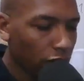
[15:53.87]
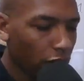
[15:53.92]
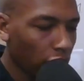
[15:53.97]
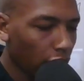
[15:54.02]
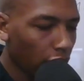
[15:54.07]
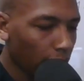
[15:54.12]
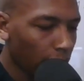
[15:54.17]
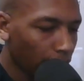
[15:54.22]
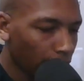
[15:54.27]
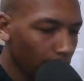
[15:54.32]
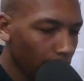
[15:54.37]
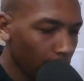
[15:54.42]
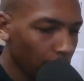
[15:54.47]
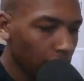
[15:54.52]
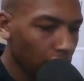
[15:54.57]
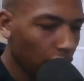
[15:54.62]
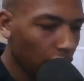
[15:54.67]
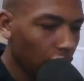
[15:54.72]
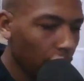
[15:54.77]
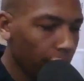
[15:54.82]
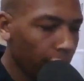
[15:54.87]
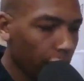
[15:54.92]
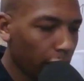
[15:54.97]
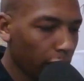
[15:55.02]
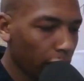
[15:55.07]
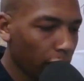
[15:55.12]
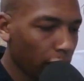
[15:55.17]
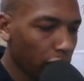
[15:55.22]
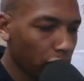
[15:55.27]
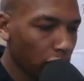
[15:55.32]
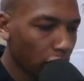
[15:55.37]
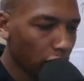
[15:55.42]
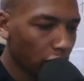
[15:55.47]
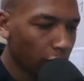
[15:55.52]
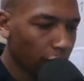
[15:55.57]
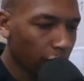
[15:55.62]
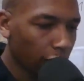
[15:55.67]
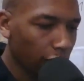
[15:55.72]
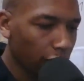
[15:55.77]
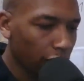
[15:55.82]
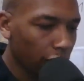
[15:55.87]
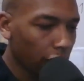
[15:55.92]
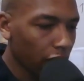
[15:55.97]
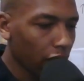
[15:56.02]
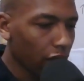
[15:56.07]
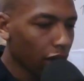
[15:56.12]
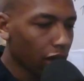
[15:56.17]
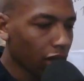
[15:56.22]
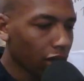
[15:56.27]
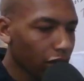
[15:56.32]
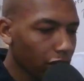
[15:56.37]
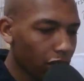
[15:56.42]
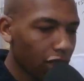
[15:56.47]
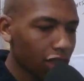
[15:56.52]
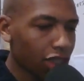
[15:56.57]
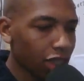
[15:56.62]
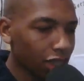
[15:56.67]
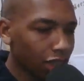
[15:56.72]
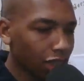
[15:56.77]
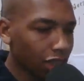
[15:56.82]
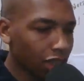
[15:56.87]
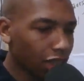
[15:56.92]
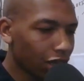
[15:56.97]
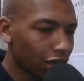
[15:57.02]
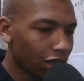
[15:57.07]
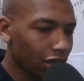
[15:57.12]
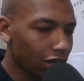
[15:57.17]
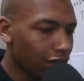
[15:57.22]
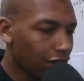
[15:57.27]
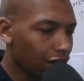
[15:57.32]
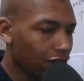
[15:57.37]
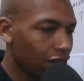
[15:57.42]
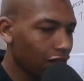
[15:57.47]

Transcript: What are we really talking about when we talk about this is